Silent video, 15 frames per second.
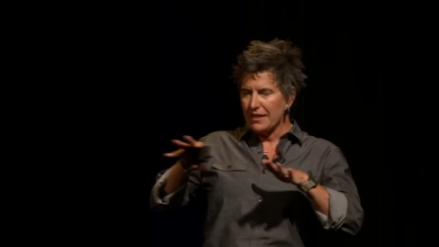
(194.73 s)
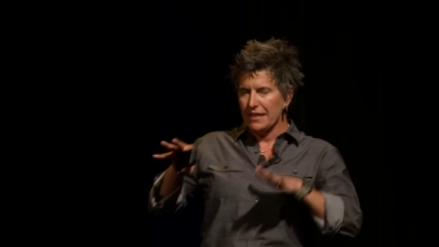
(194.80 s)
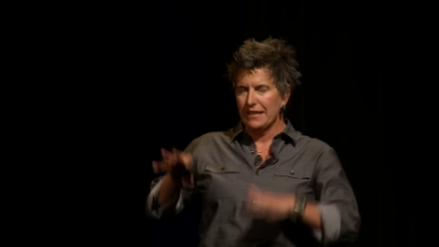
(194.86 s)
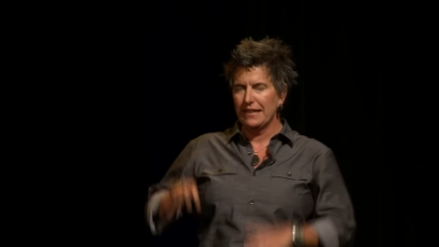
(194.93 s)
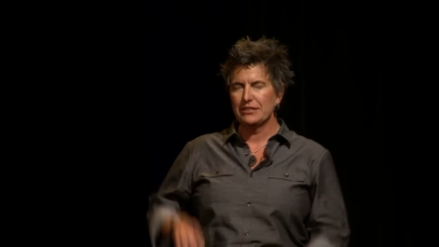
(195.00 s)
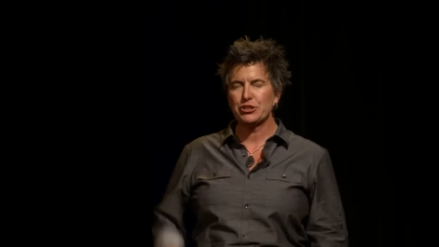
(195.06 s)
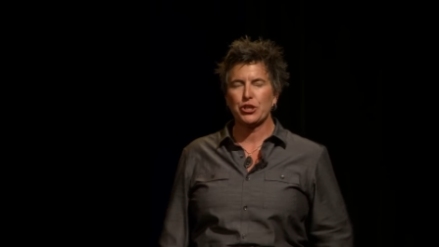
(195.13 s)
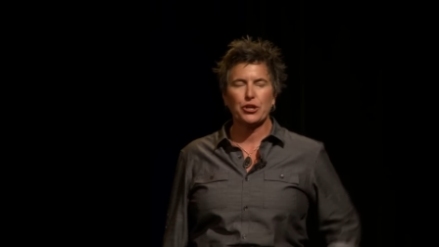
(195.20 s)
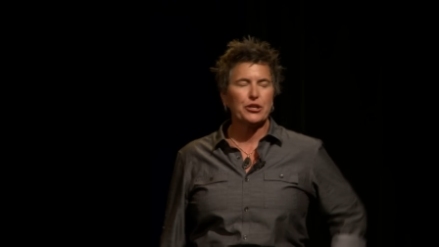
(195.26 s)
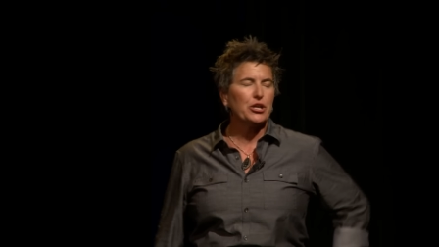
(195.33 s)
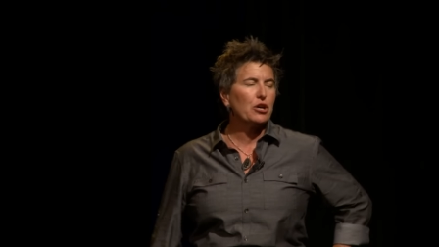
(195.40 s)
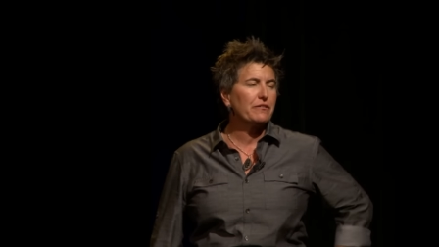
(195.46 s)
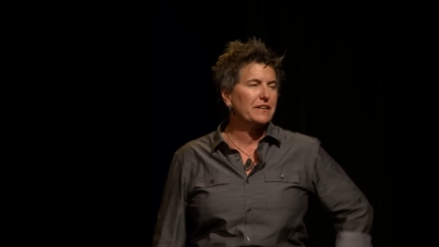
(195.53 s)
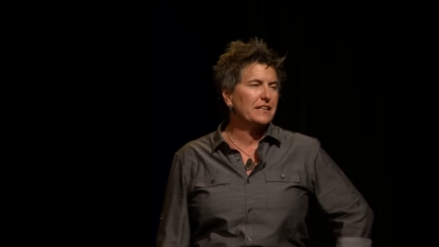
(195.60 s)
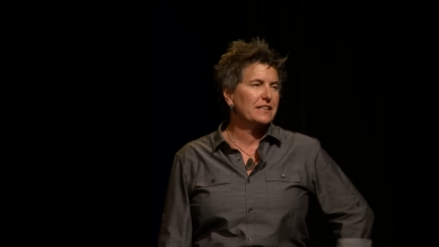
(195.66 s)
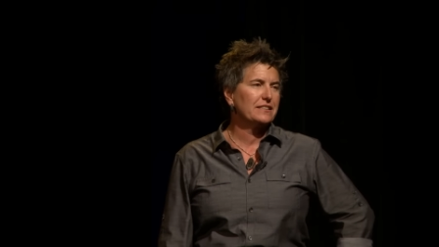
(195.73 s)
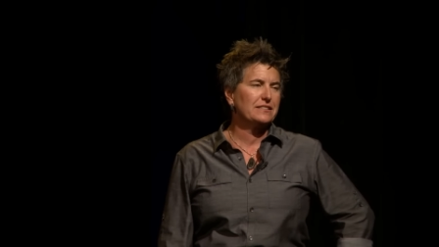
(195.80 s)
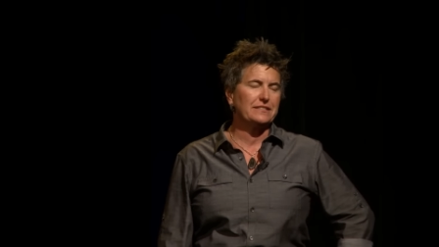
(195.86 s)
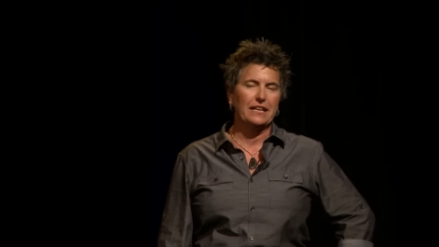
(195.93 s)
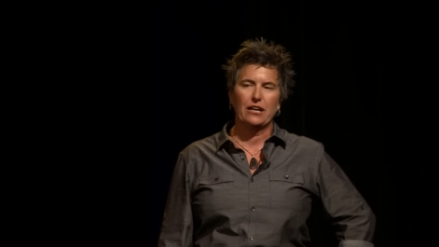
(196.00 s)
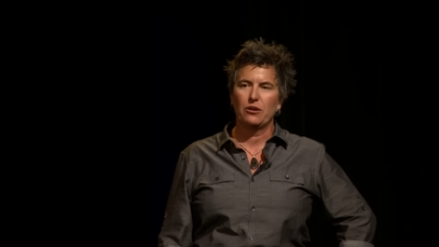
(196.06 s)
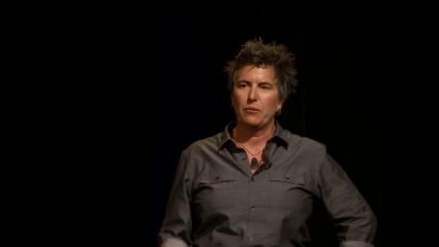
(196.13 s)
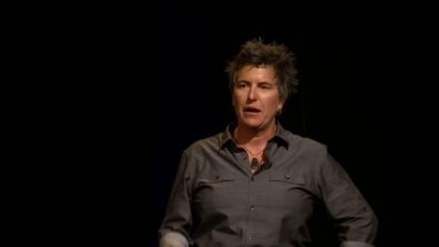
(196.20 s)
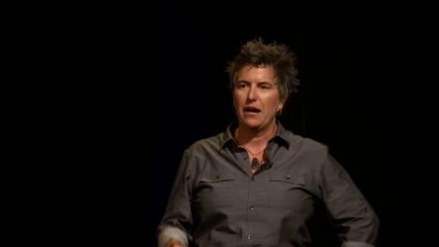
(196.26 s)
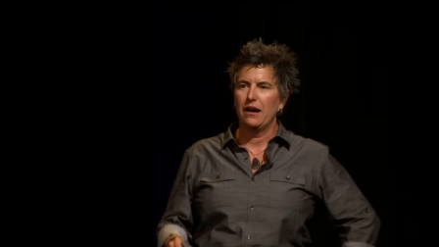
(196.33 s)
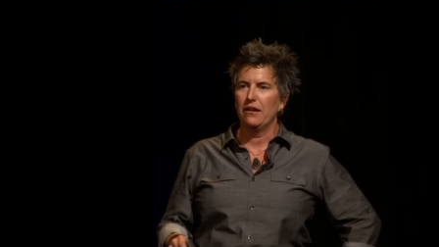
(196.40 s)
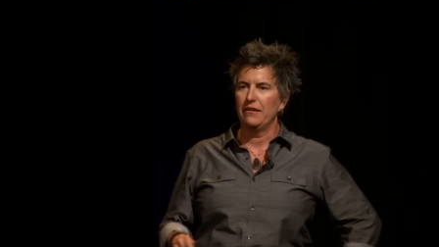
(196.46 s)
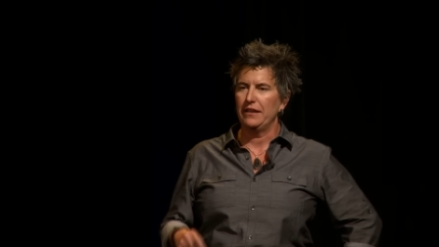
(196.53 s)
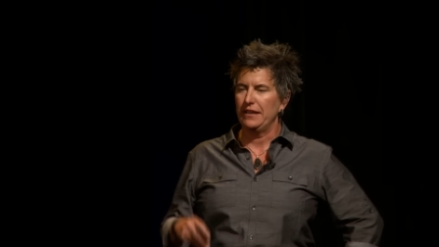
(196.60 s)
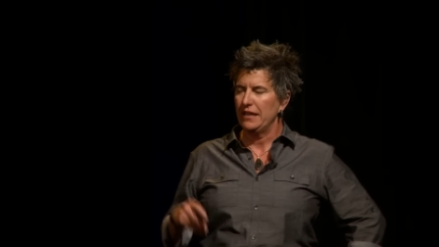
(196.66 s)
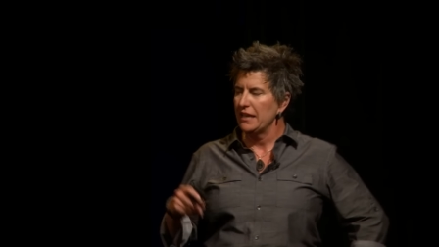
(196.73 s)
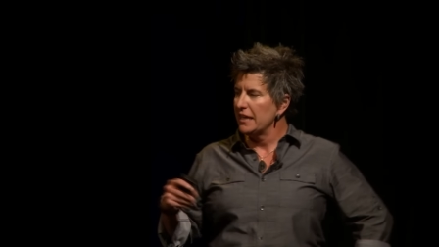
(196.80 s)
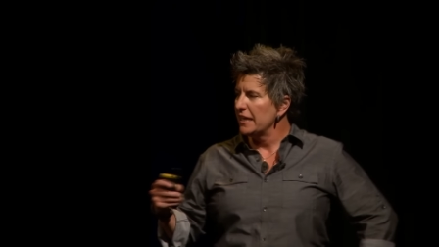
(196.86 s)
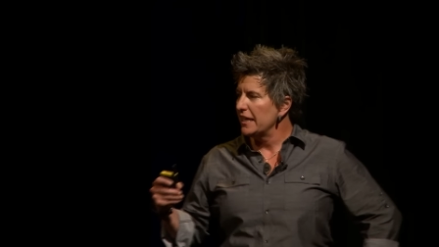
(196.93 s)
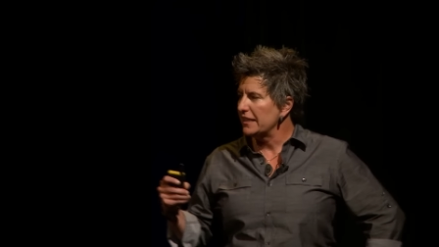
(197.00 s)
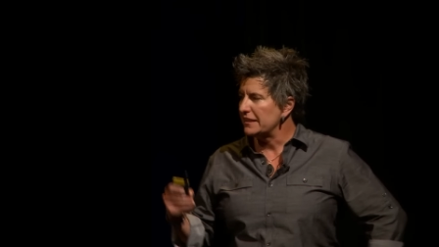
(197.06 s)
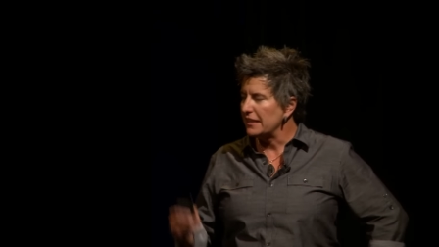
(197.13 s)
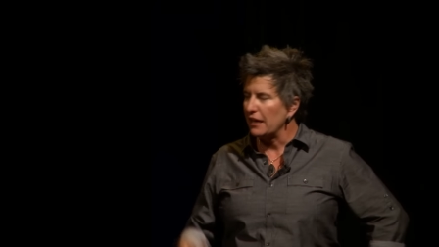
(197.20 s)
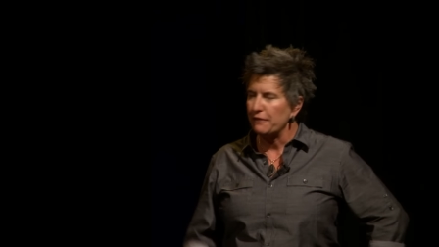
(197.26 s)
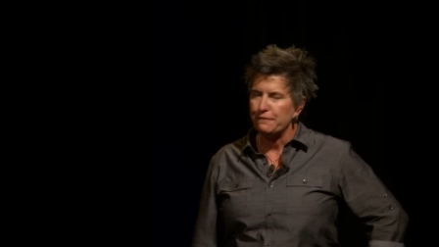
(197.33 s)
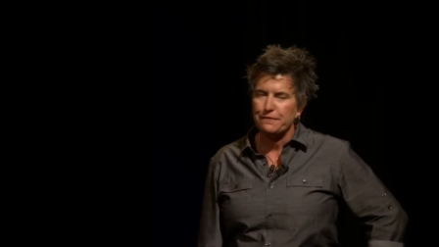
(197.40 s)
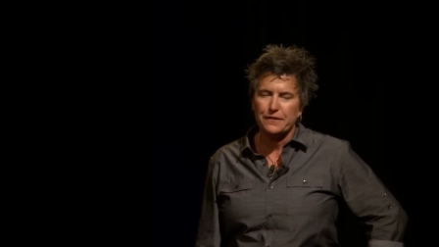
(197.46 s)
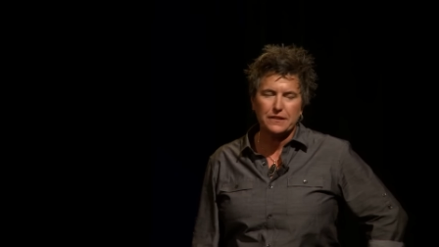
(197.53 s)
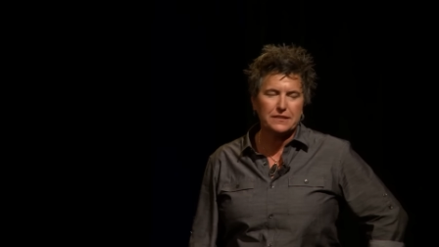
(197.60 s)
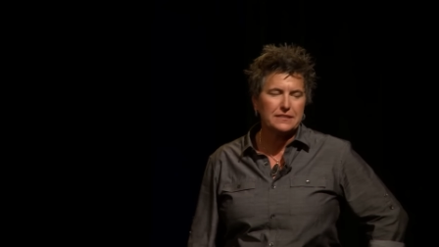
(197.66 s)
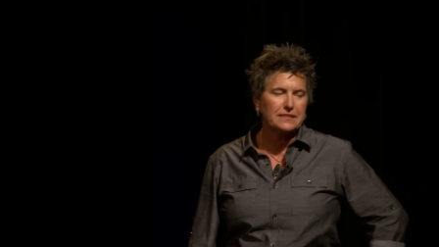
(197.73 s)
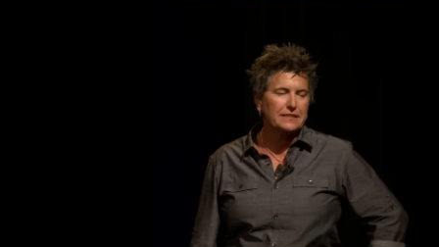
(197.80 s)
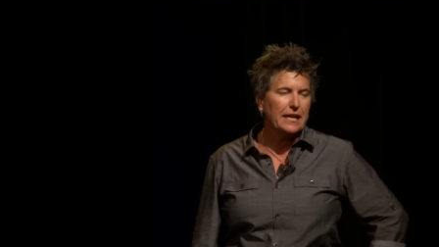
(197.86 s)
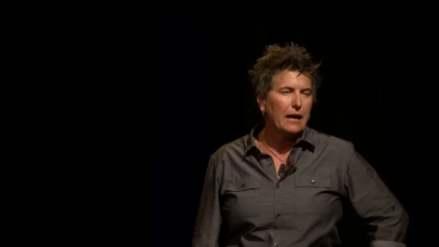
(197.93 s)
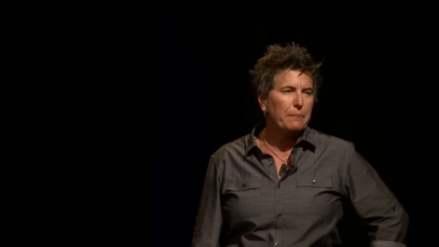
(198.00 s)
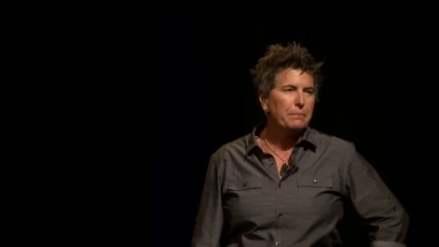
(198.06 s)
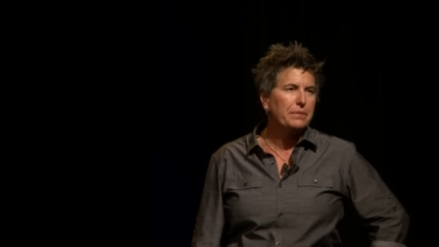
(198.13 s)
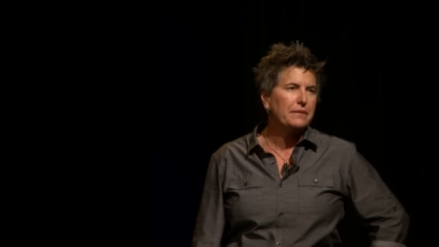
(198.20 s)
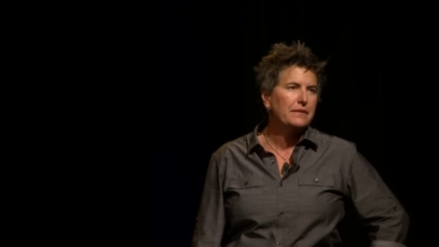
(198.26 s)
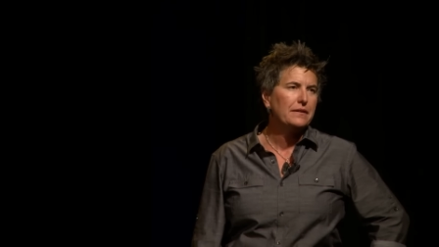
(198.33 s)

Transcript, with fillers: And I scurry over to the stairwell and hit that first step,